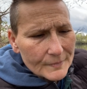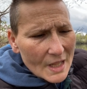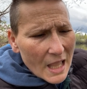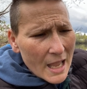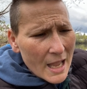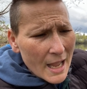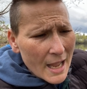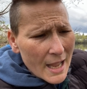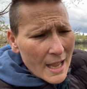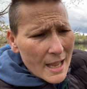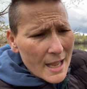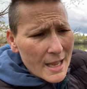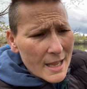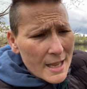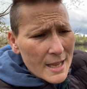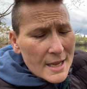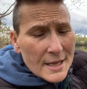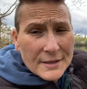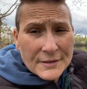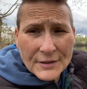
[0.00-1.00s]
Uh,
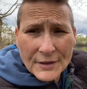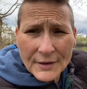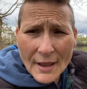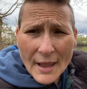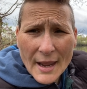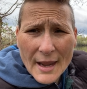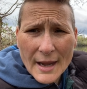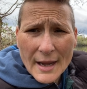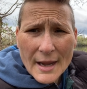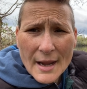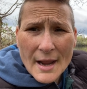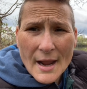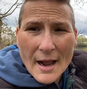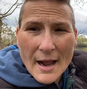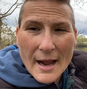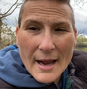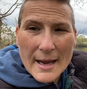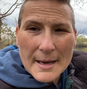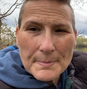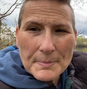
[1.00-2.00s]
today,
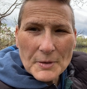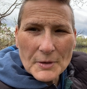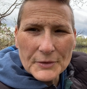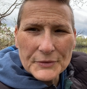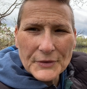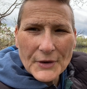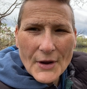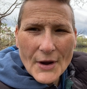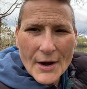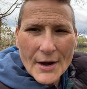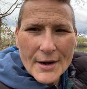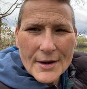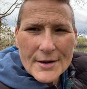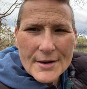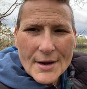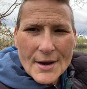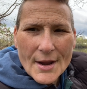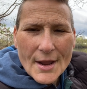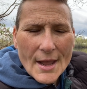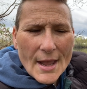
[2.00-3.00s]
I pulled the card
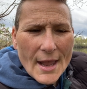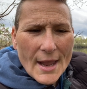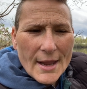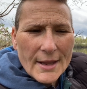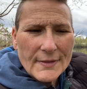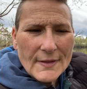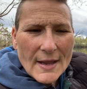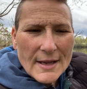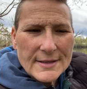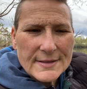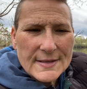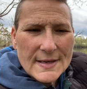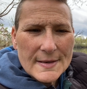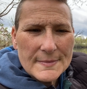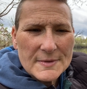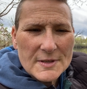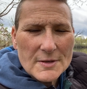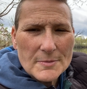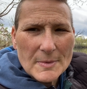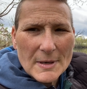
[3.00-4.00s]
and that
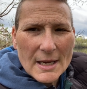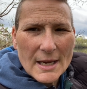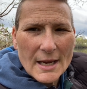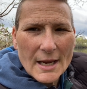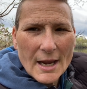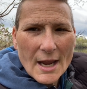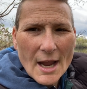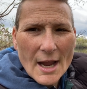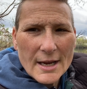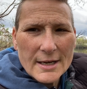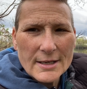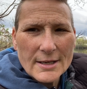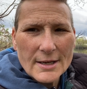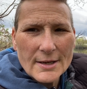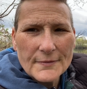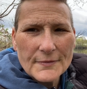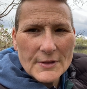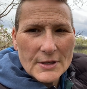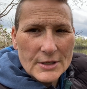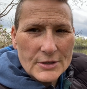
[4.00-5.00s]
seems to be kind
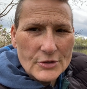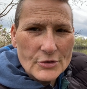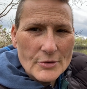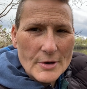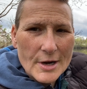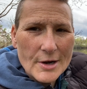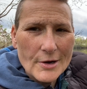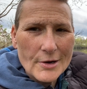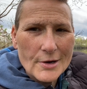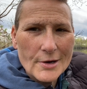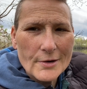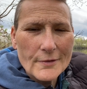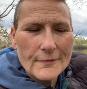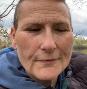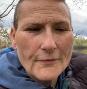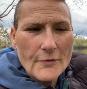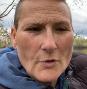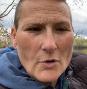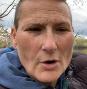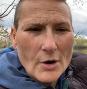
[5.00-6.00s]
of the trigger
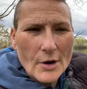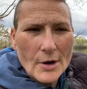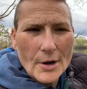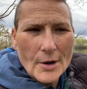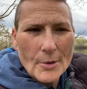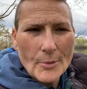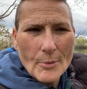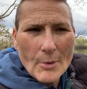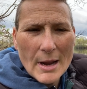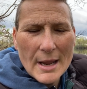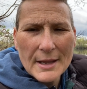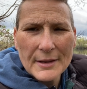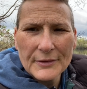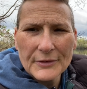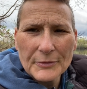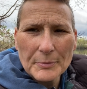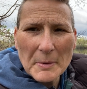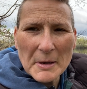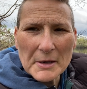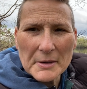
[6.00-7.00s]
for when
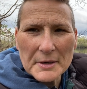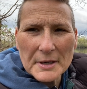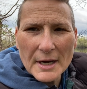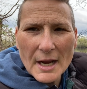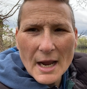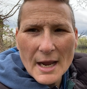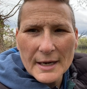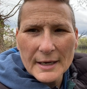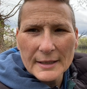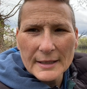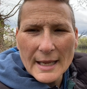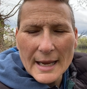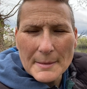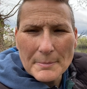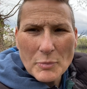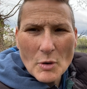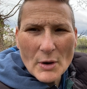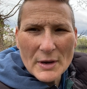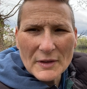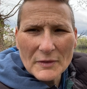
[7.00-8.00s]
spirit kind of like
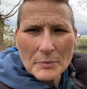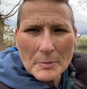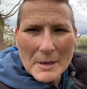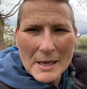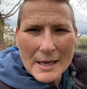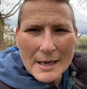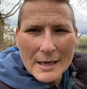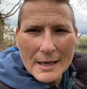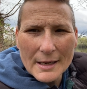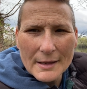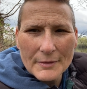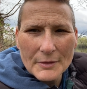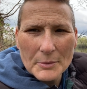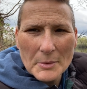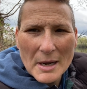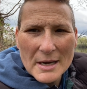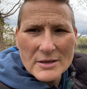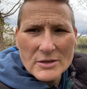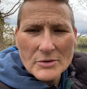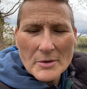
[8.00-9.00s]
points me in the
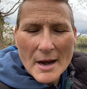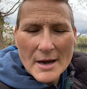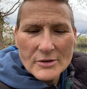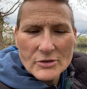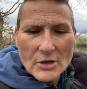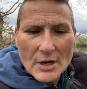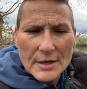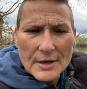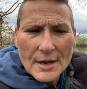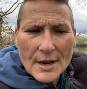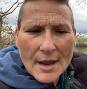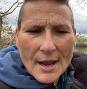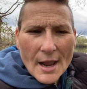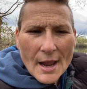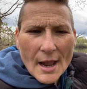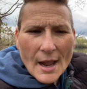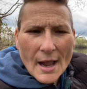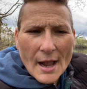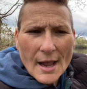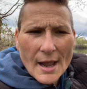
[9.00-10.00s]
right direction.
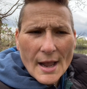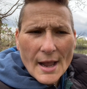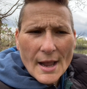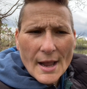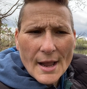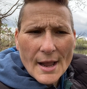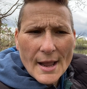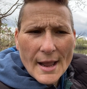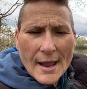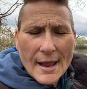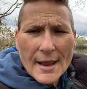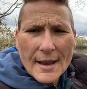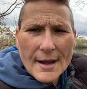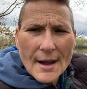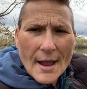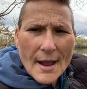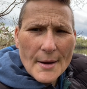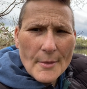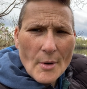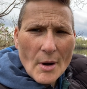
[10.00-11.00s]
Uh, and
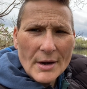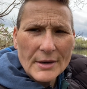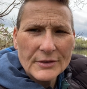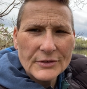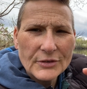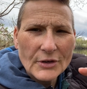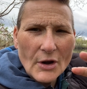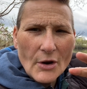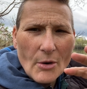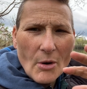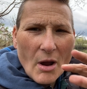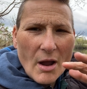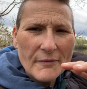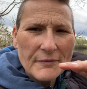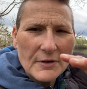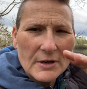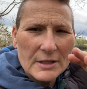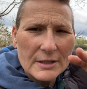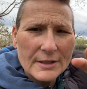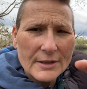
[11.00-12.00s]
I wanted to go off
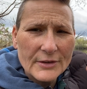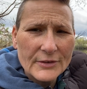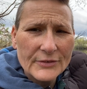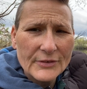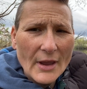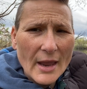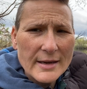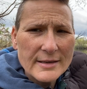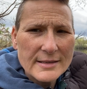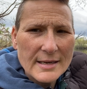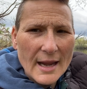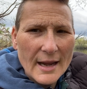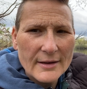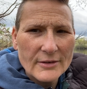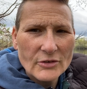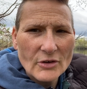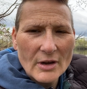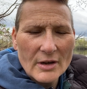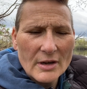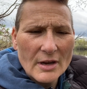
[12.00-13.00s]
on a little side
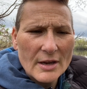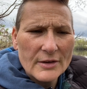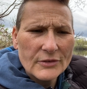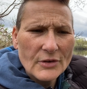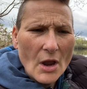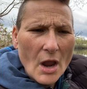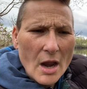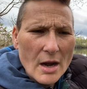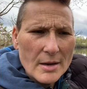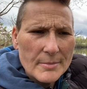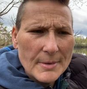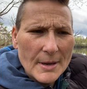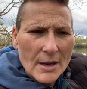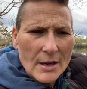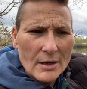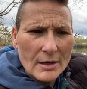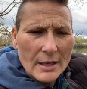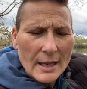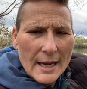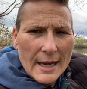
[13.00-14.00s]
tangent and talk
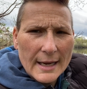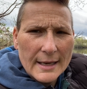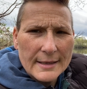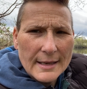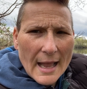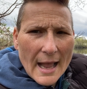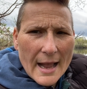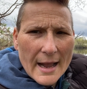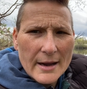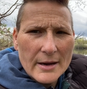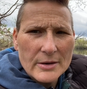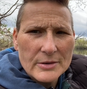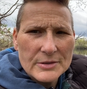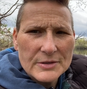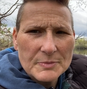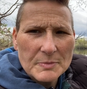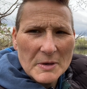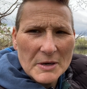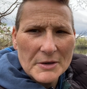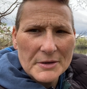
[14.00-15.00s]
about like how
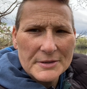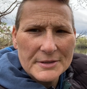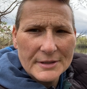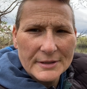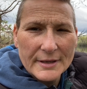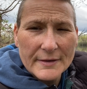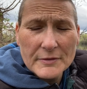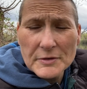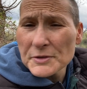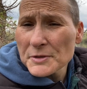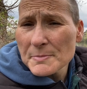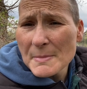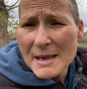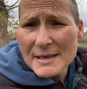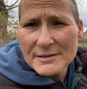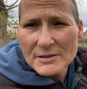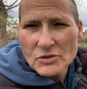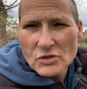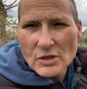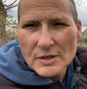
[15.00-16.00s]
spirit delivers
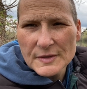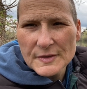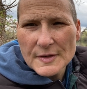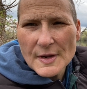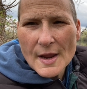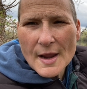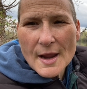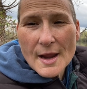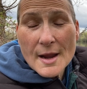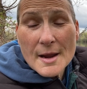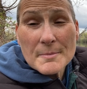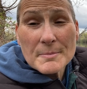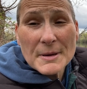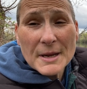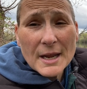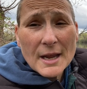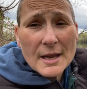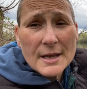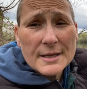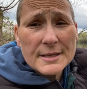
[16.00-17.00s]
messages.
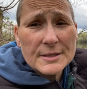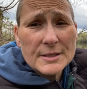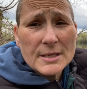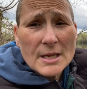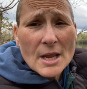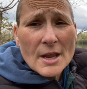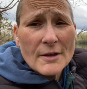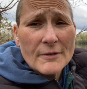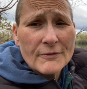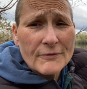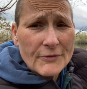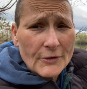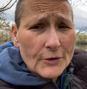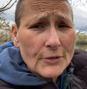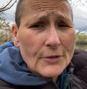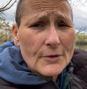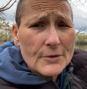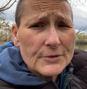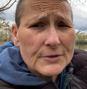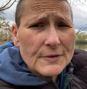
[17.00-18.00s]
Because for
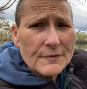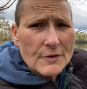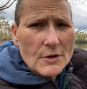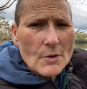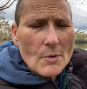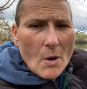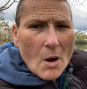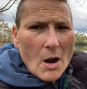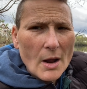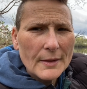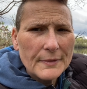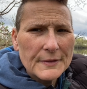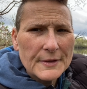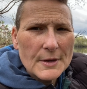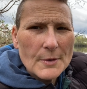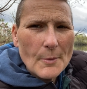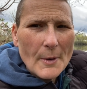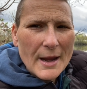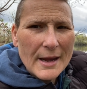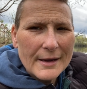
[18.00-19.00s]
those of you on the
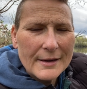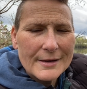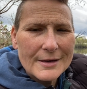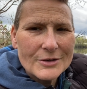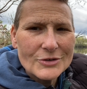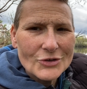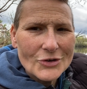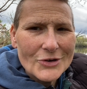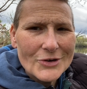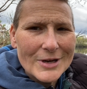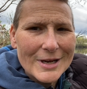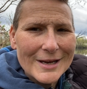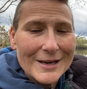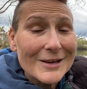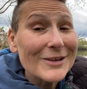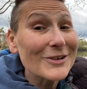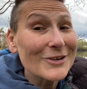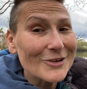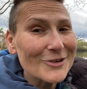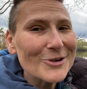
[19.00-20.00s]
awakening journey,
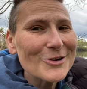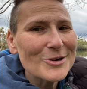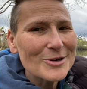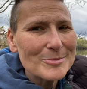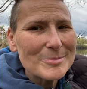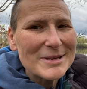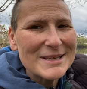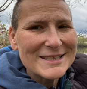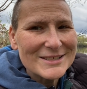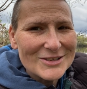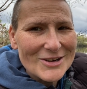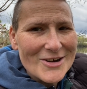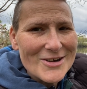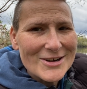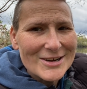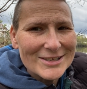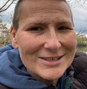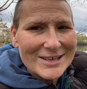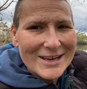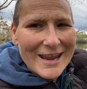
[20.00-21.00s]
you're going to be
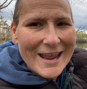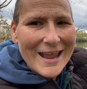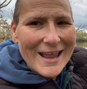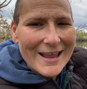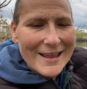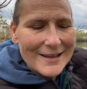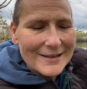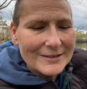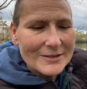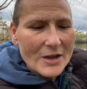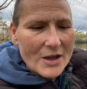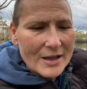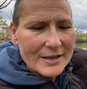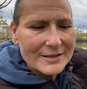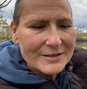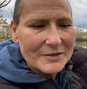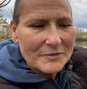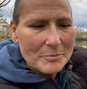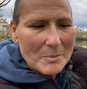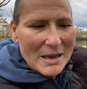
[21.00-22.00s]
starting to get
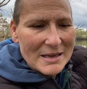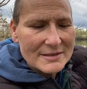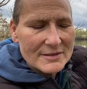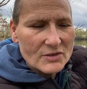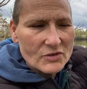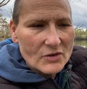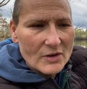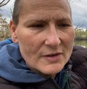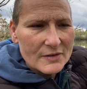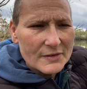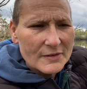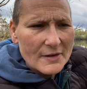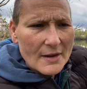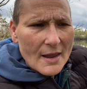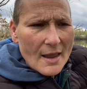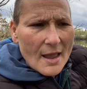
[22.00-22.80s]
lots of messages.